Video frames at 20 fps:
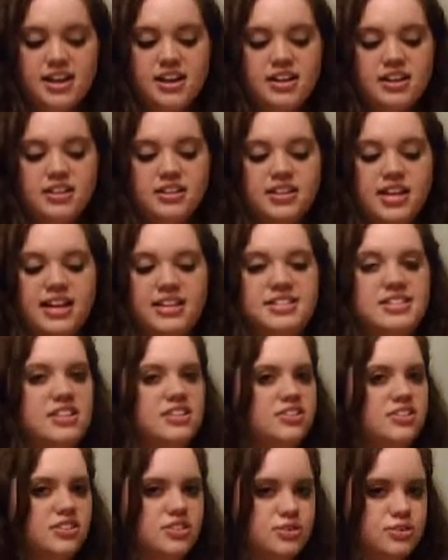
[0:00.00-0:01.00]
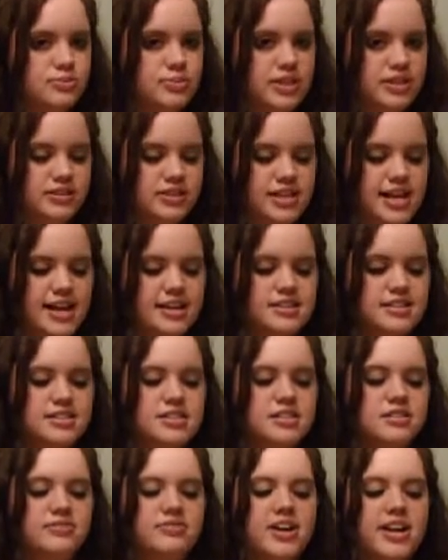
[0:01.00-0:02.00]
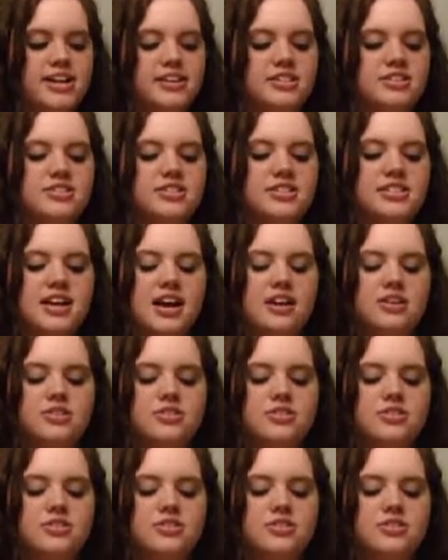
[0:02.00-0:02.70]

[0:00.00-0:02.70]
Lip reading: preferred it to regular Scattergories.